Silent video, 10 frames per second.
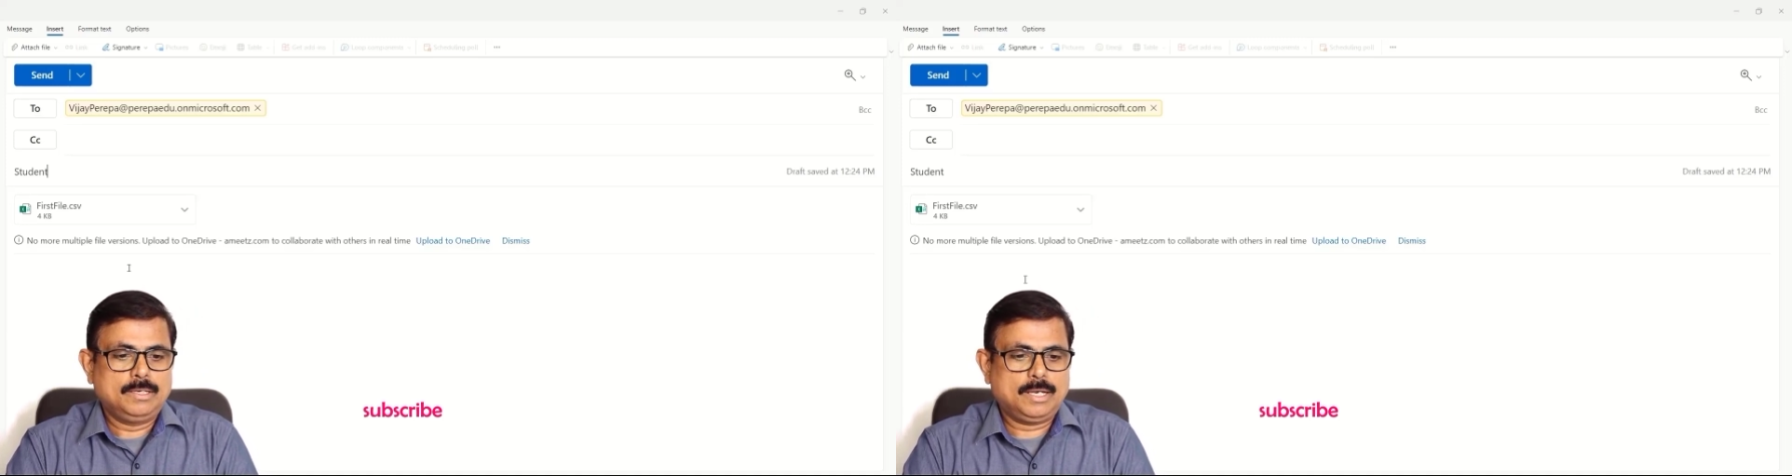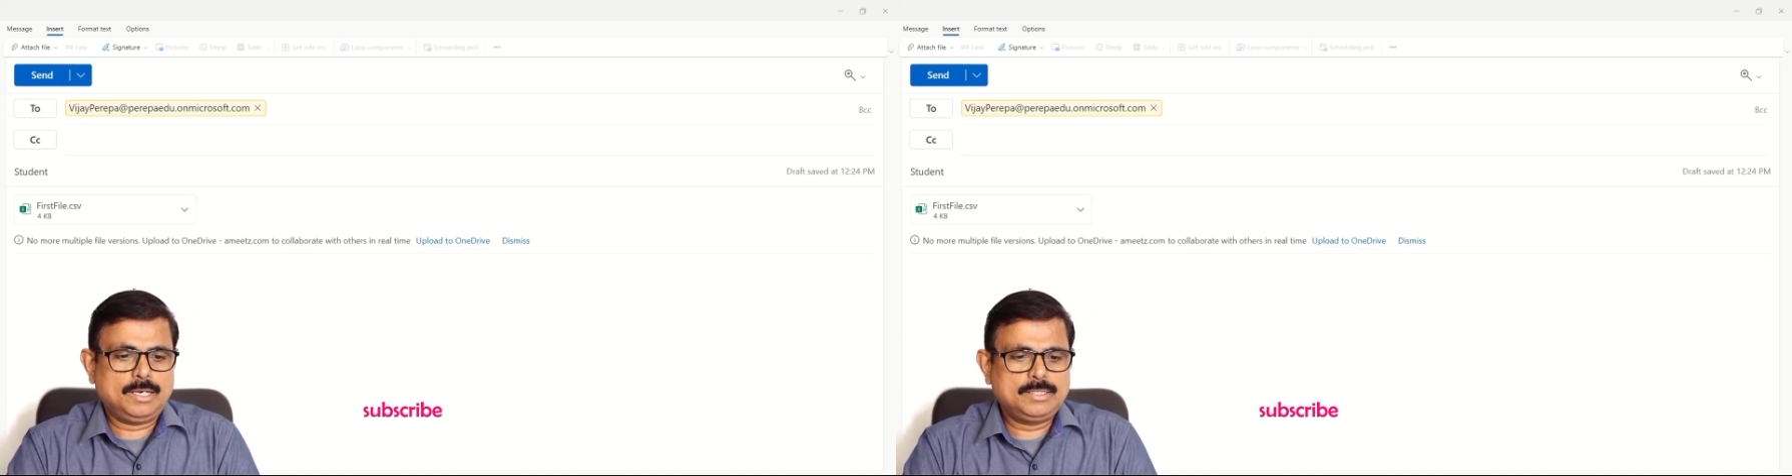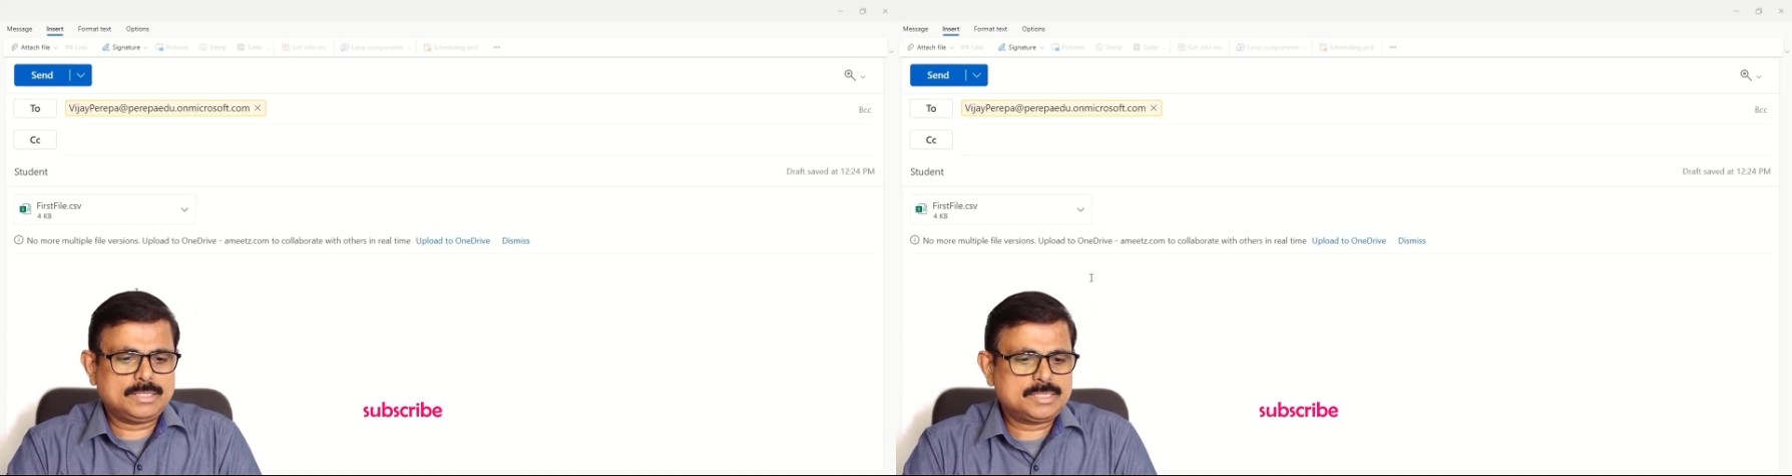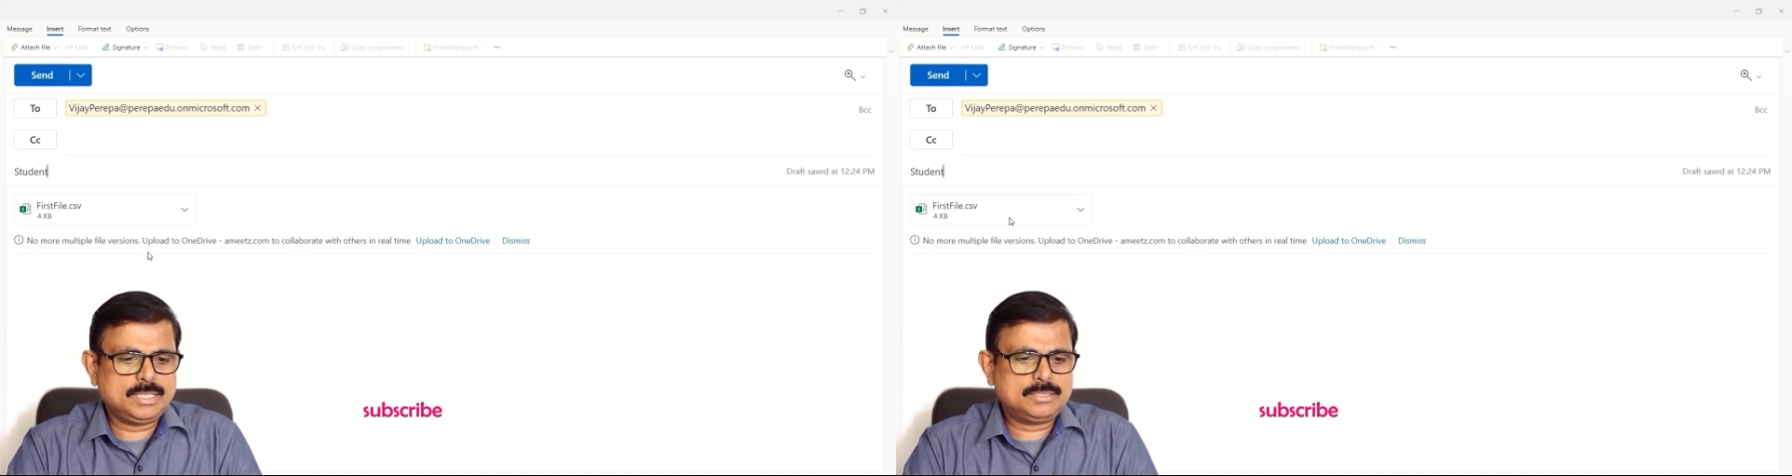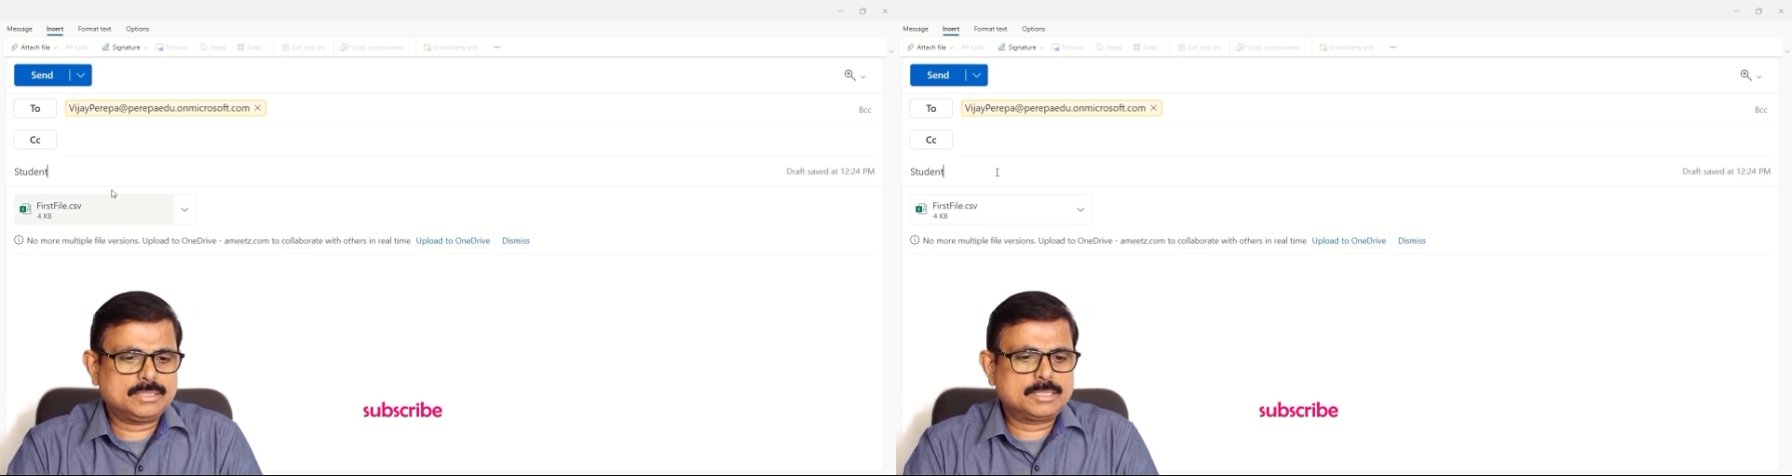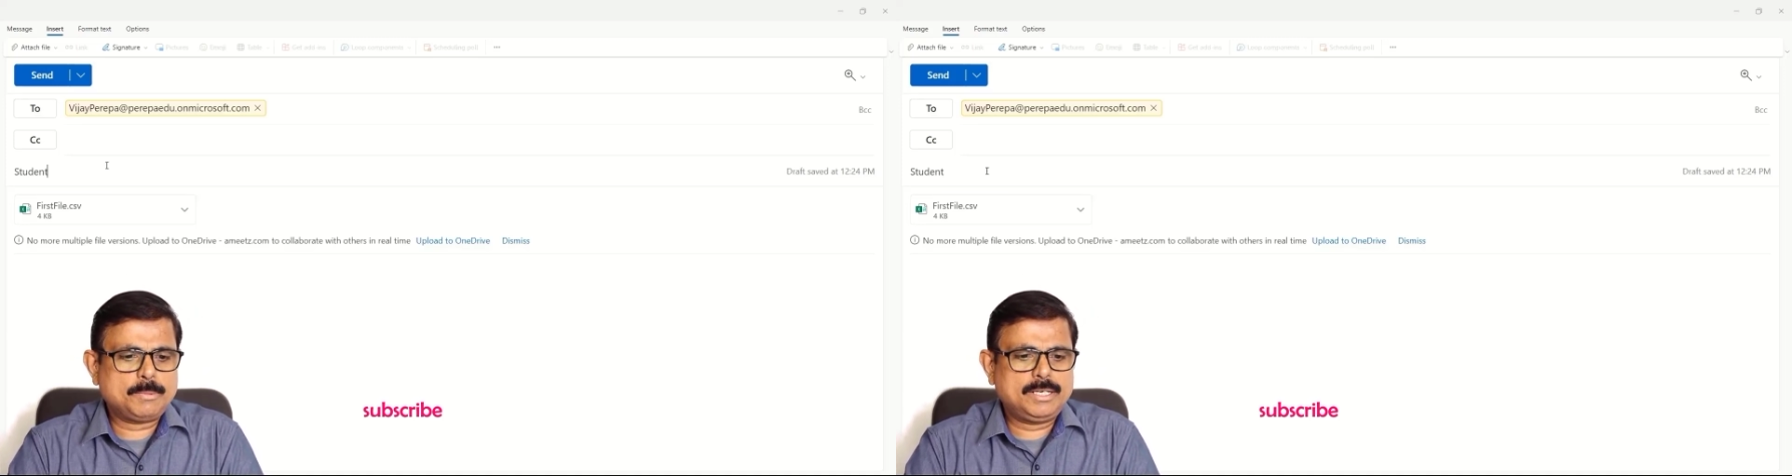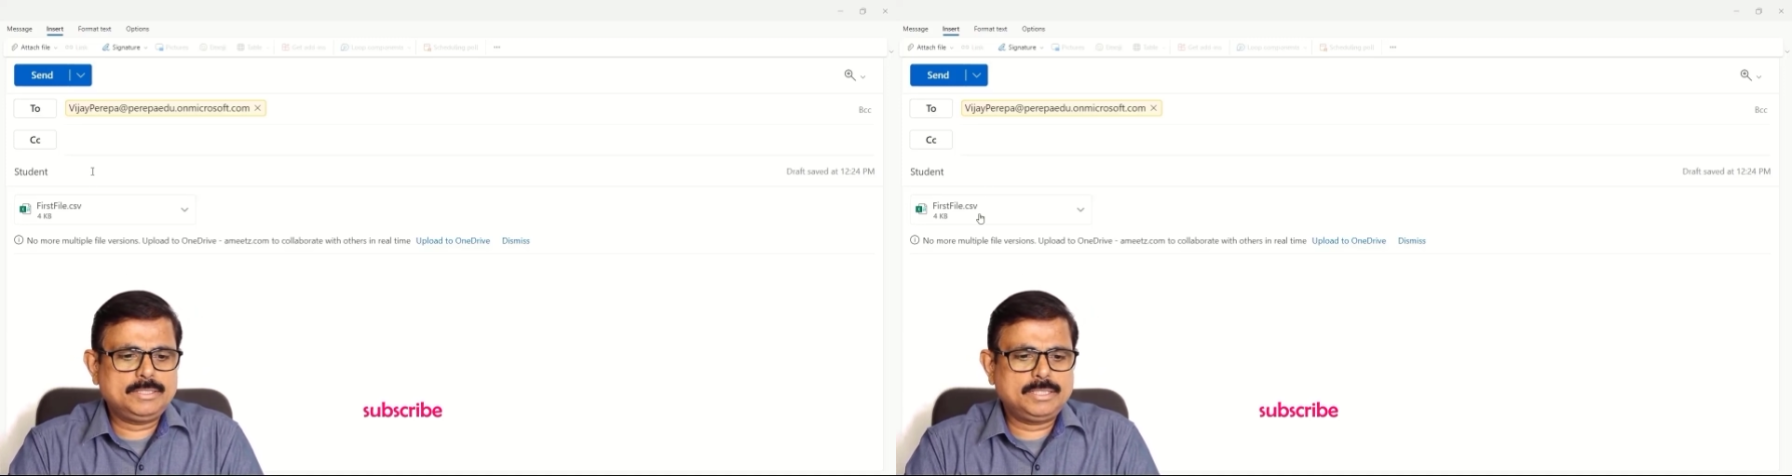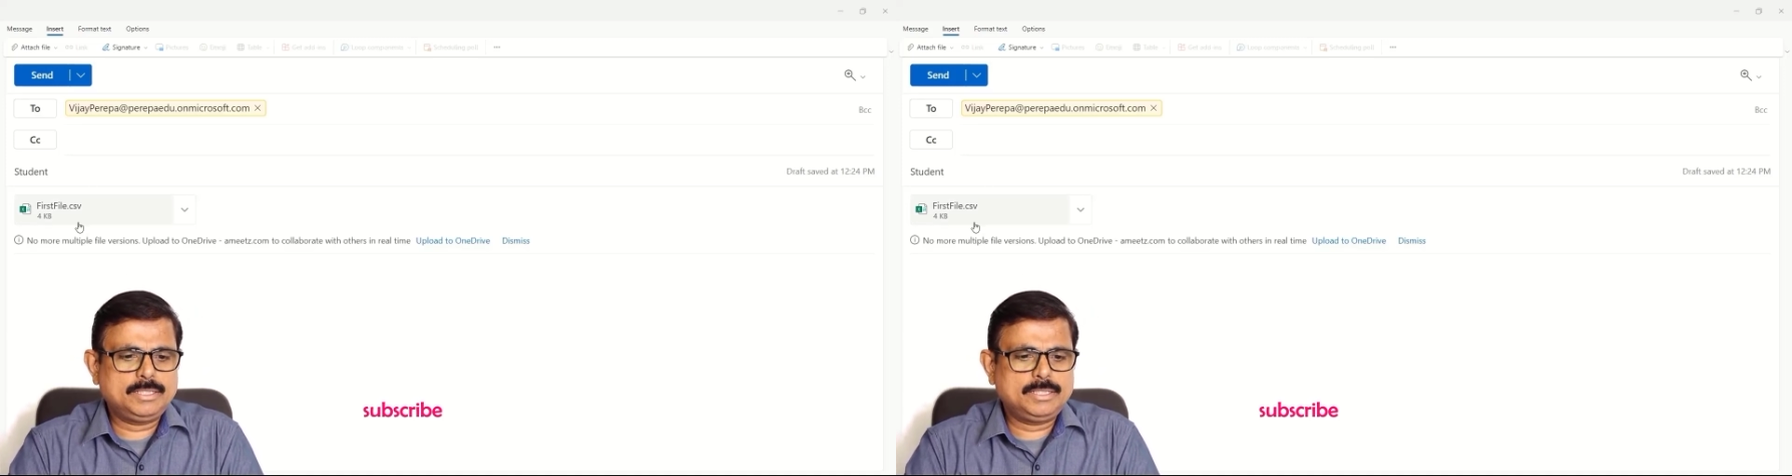And that's it. Remaining thing